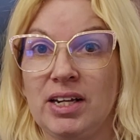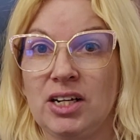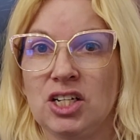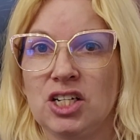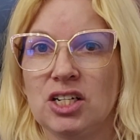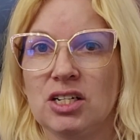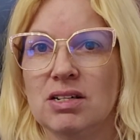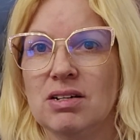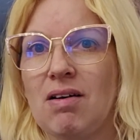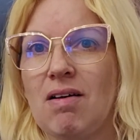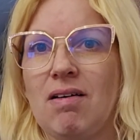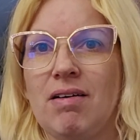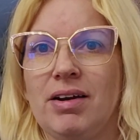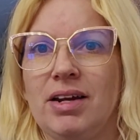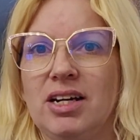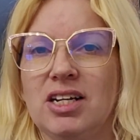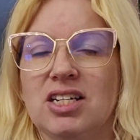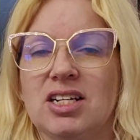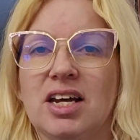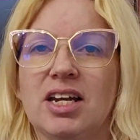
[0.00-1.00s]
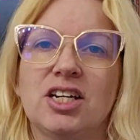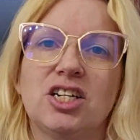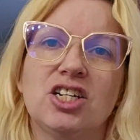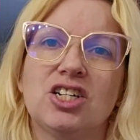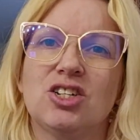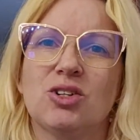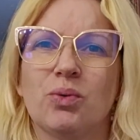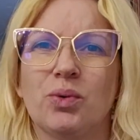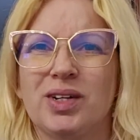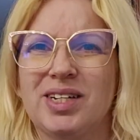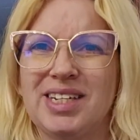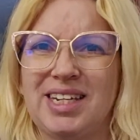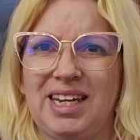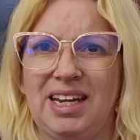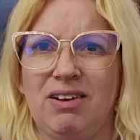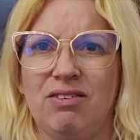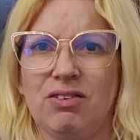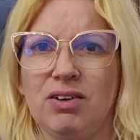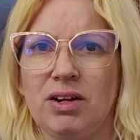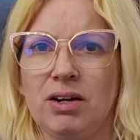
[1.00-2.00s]
inches on each side just so it's
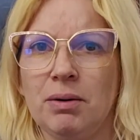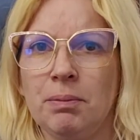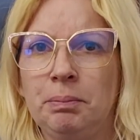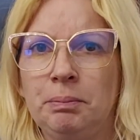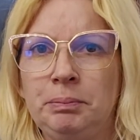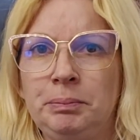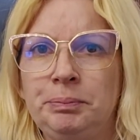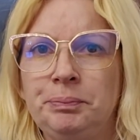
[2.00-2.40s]
even.